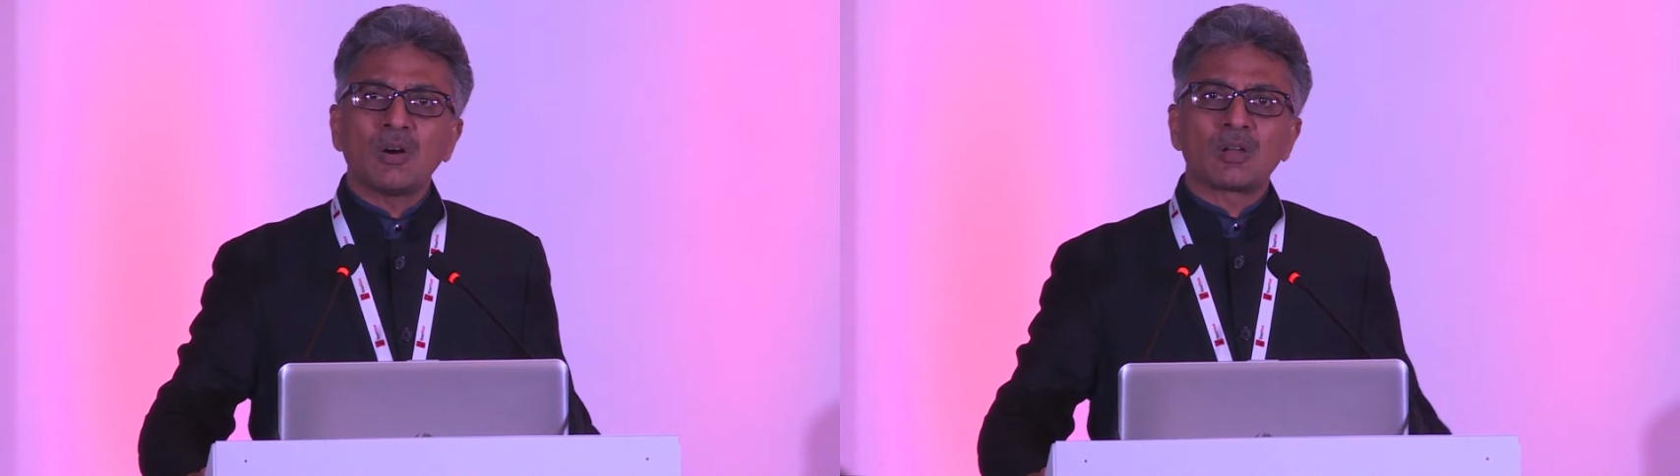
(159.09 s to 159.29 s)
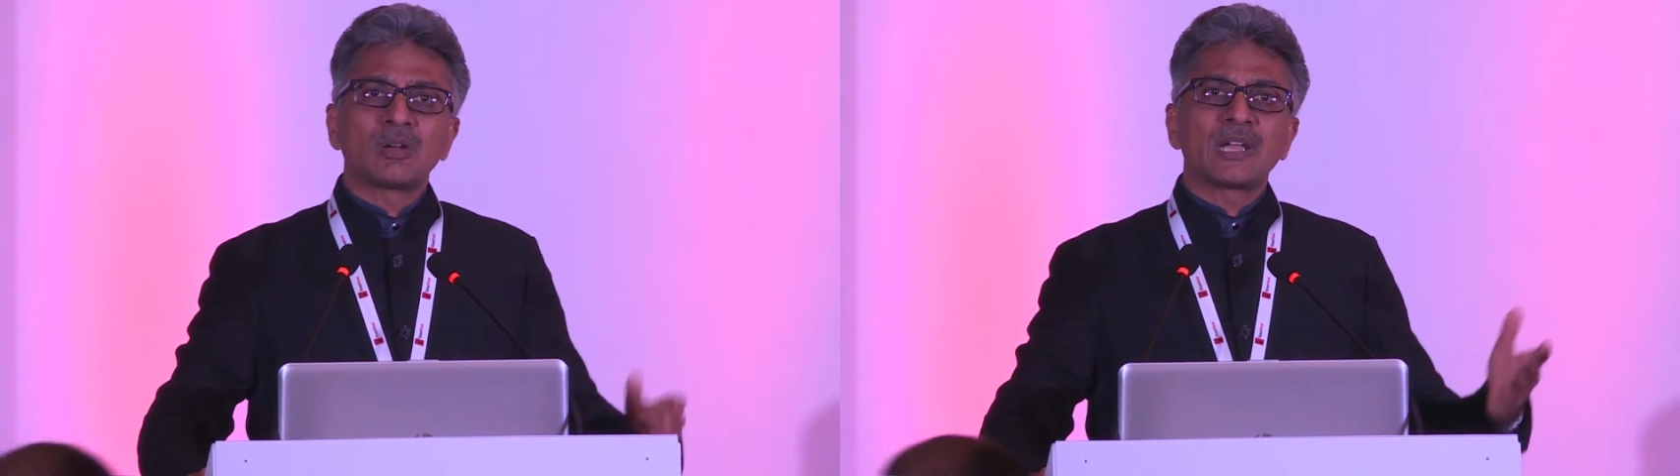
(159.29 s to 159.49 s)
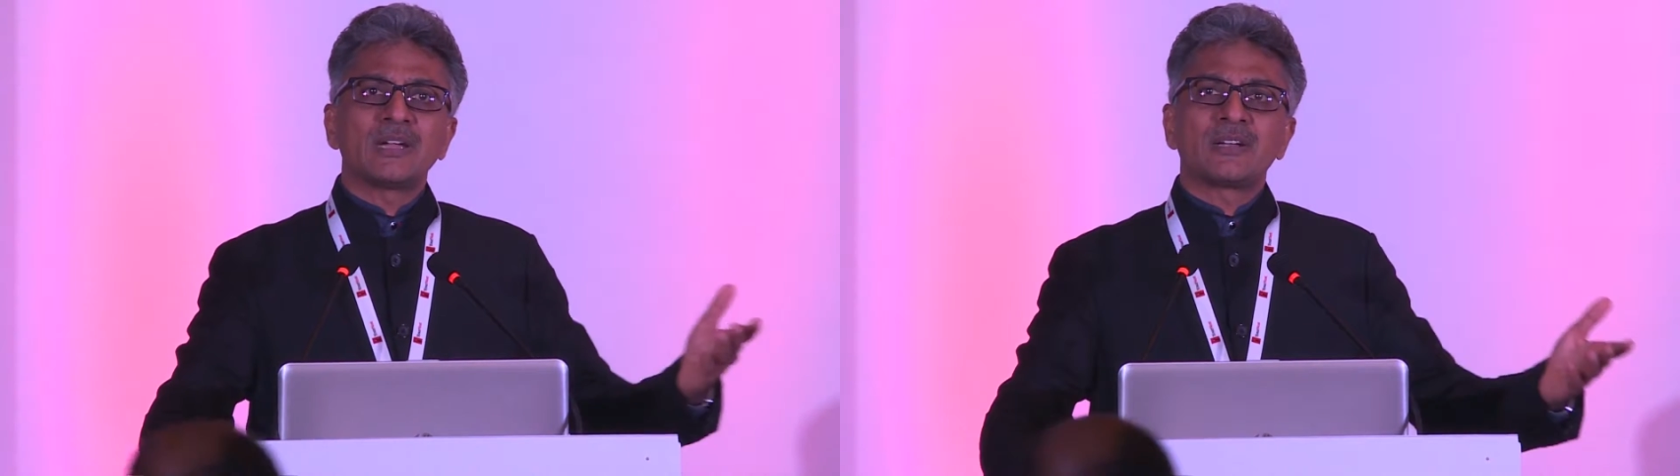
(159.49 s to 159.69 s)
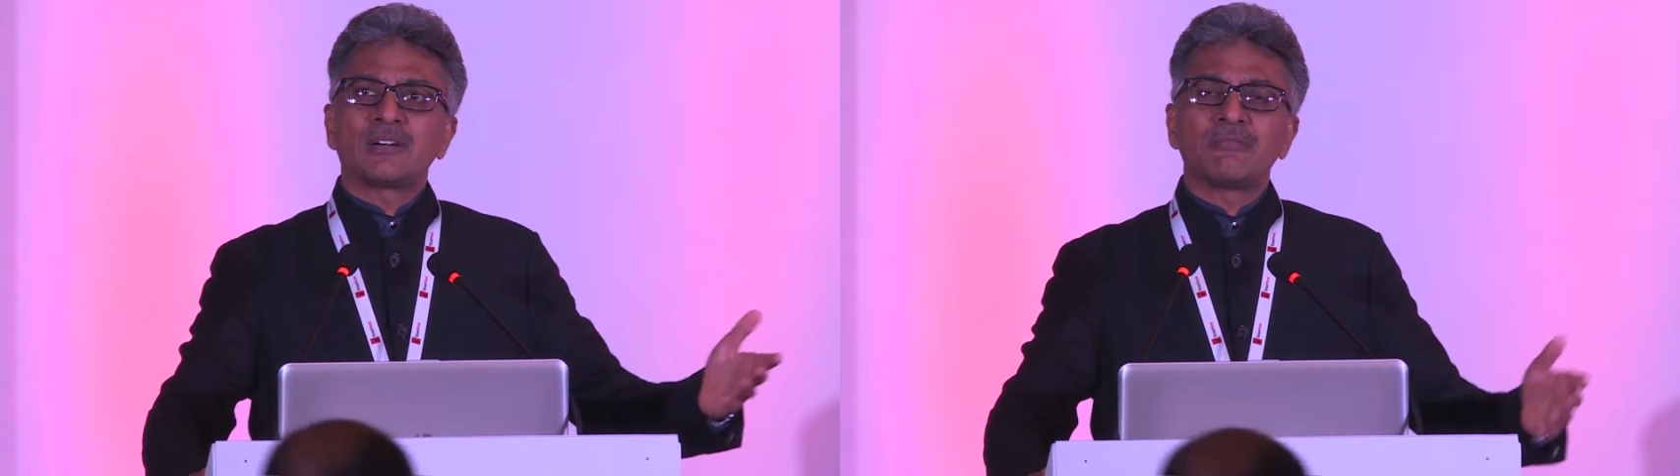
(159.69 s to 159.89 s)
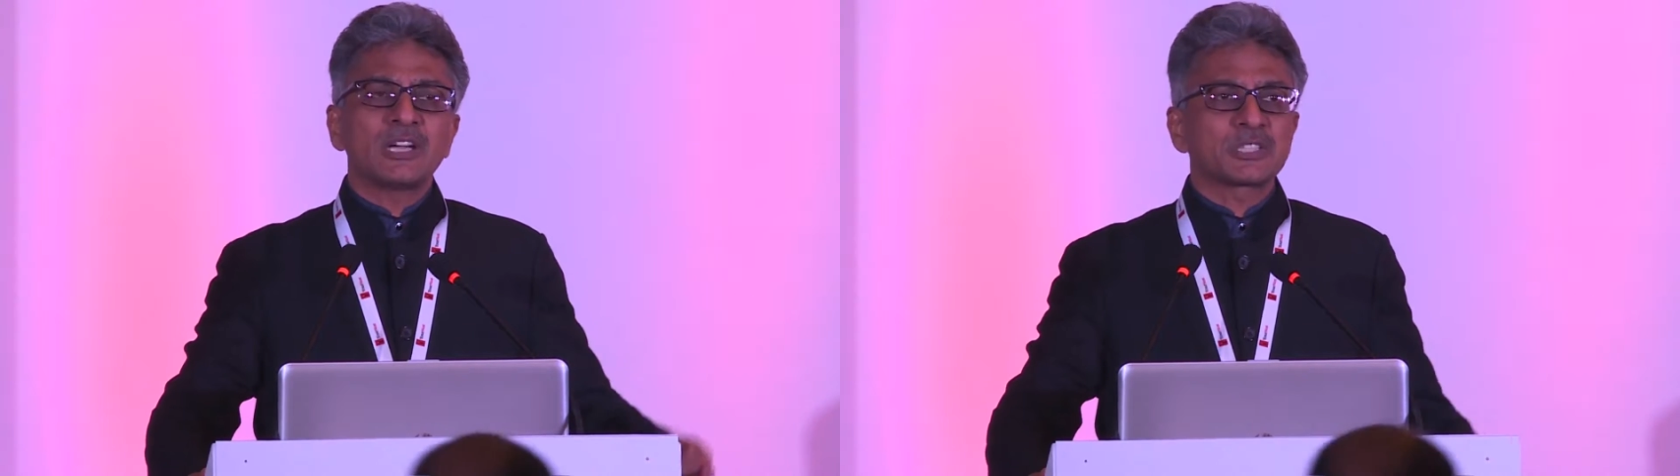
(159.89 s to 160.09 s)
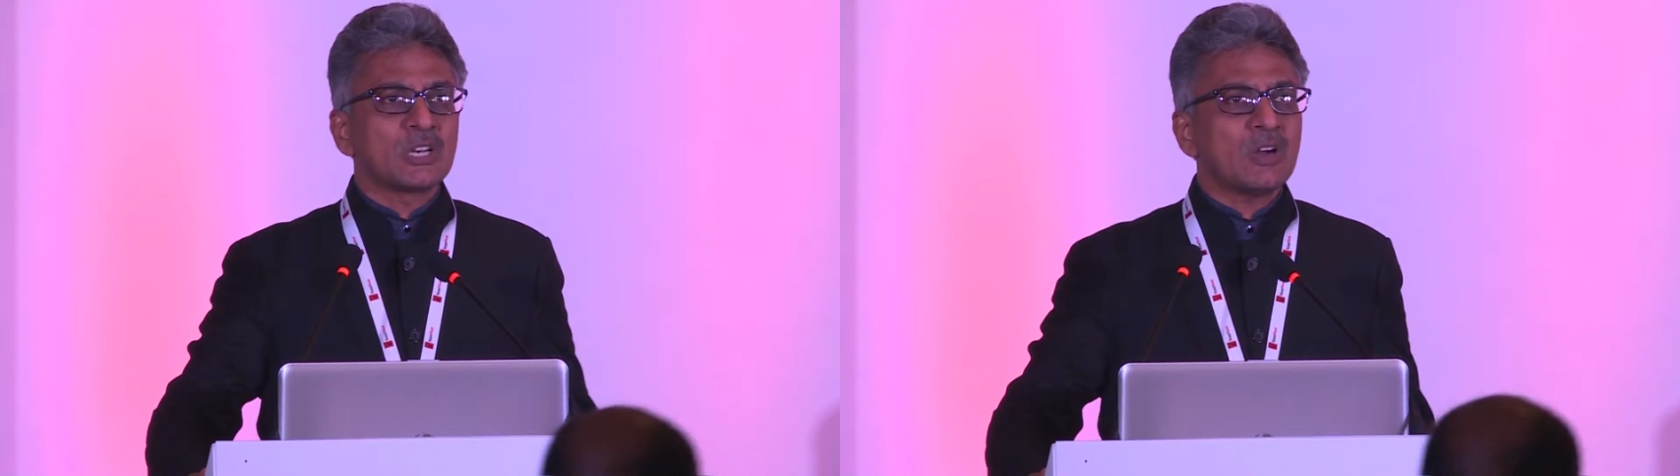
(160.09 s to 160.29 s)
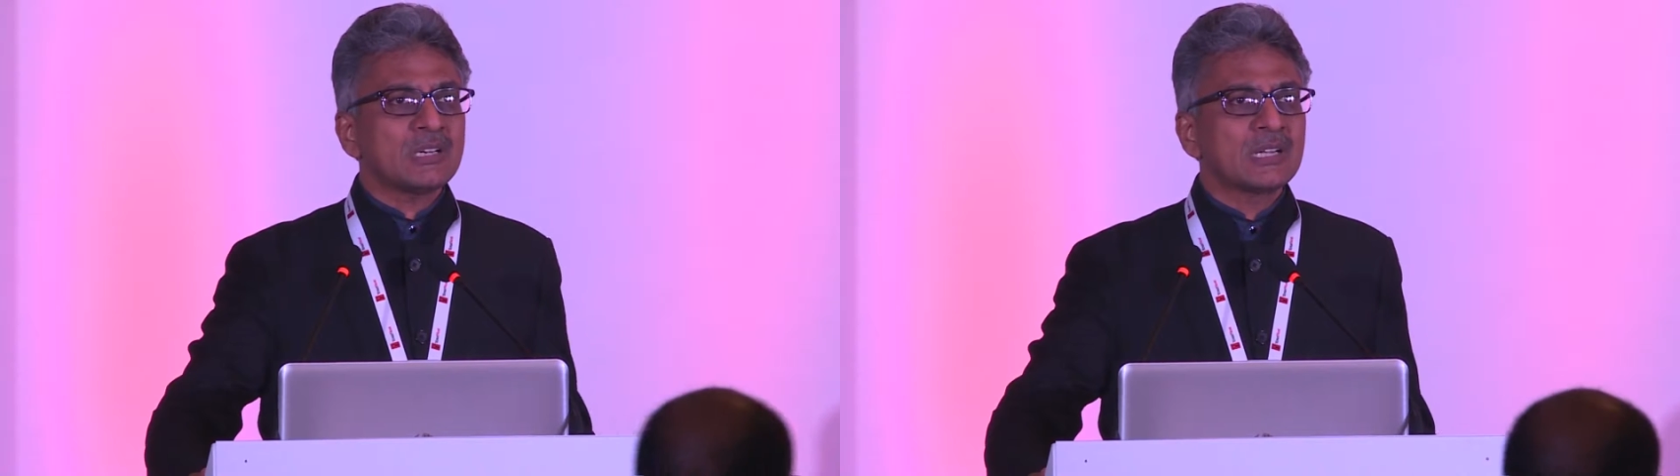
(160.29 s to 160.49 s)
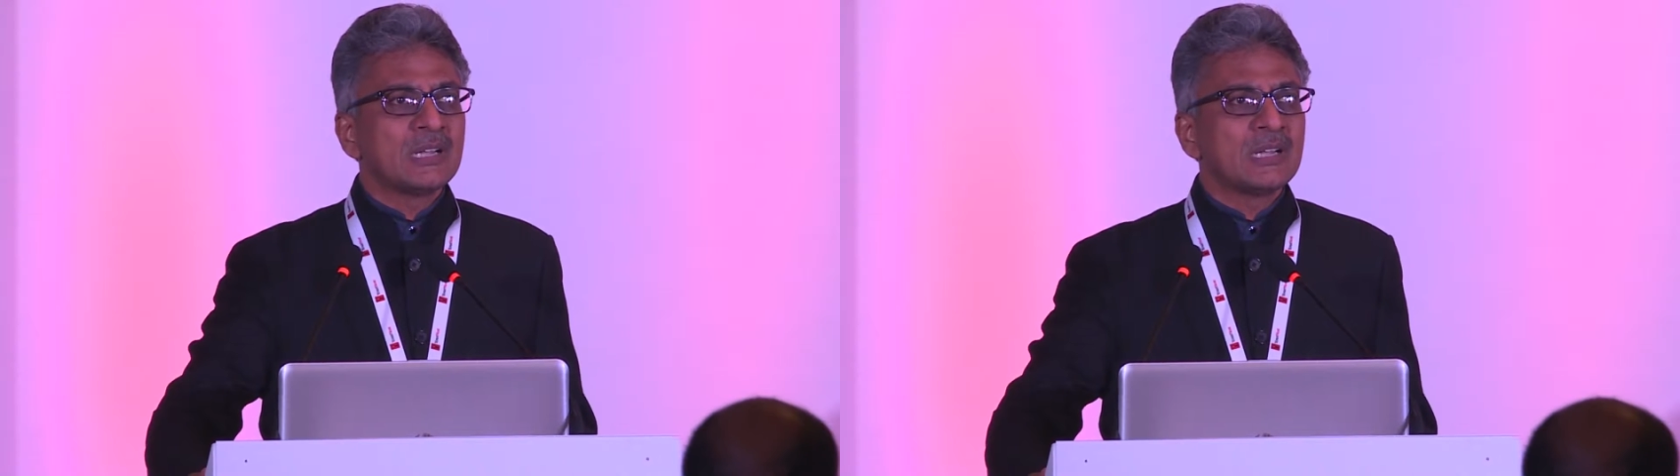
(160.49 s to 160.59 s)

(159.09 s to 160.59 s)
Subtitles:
or look at Fashlot,